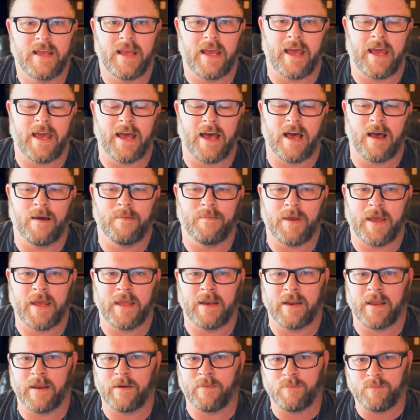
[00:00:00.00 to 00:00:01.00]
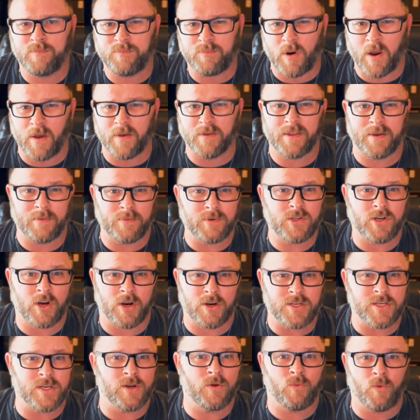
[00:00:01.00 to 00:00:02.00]
And probably they were
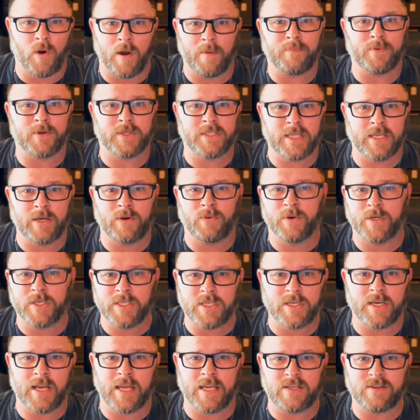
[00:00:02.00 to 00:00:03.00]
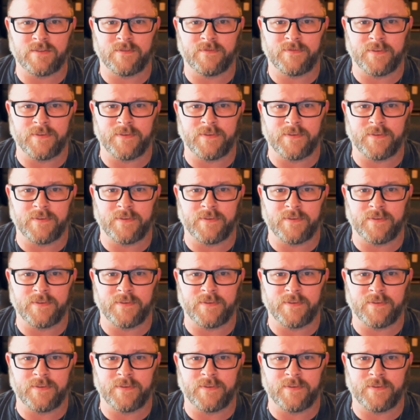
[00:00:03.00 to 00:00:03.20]
charging a 1% origination